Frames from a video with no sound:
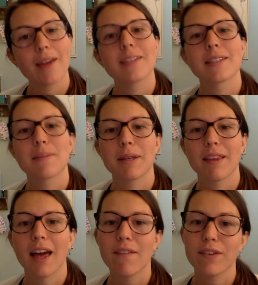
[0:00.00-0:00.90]
it doesn't mean
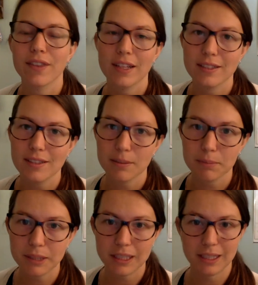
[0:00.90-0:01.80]
that everything is
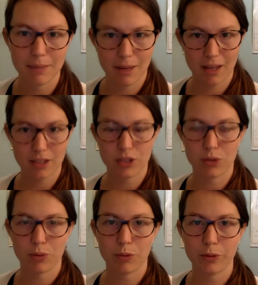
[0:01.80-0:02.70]
completely back to
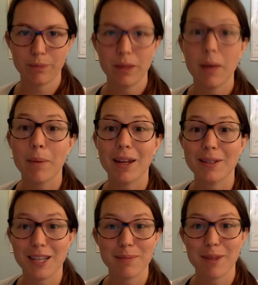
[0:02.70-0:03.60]
normal, but it
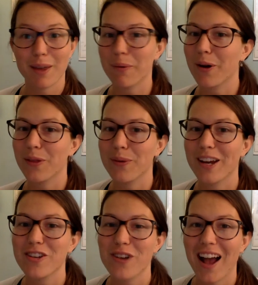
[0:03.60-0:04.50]
does mean that we're on the
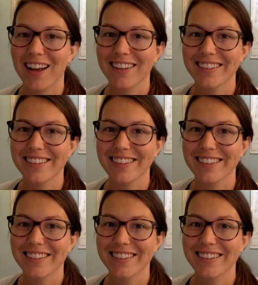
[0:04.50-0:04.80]
right track.